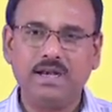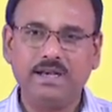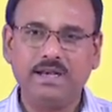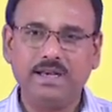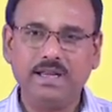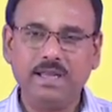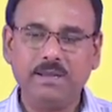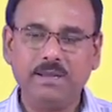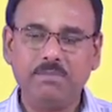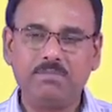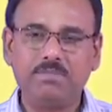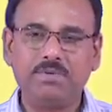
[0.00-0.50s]

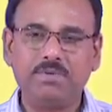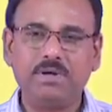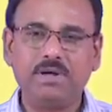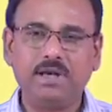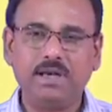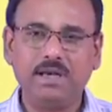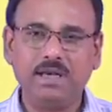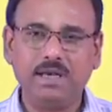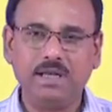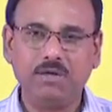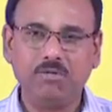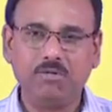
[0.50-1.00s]
deep
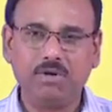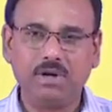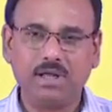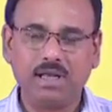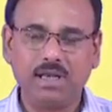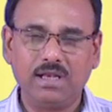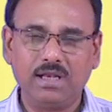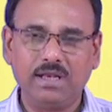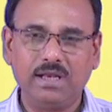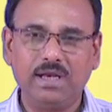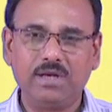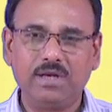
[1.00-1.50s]

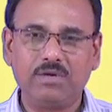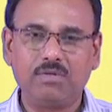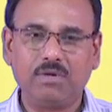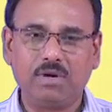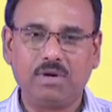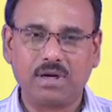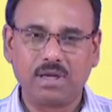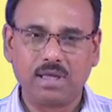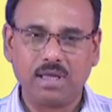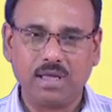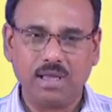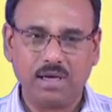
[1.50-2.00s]
neural
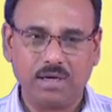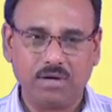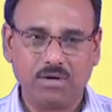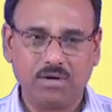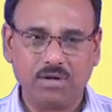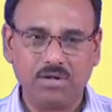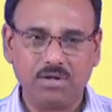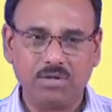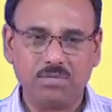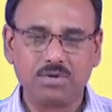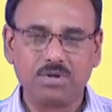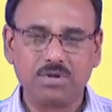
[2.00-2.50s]
network
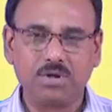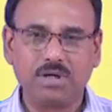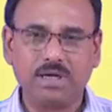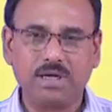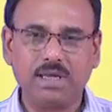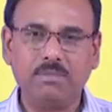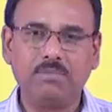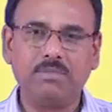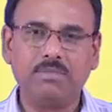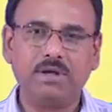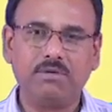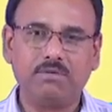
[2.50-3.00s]
algorithms or
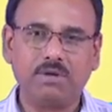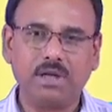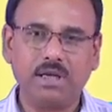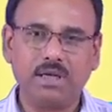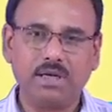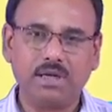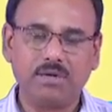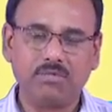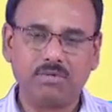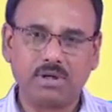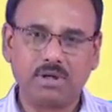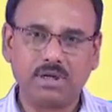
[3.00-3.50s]
deep neural
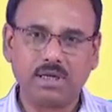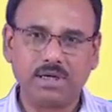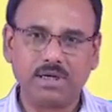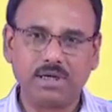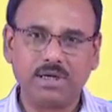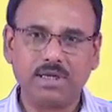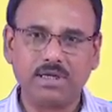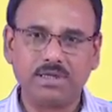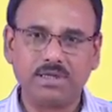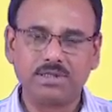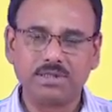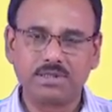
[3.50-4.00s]
network
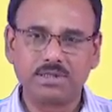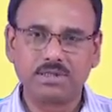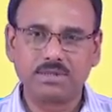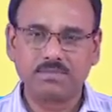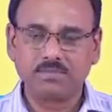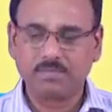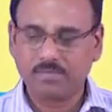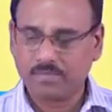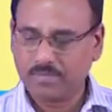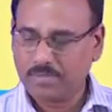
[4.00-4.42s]
architectures.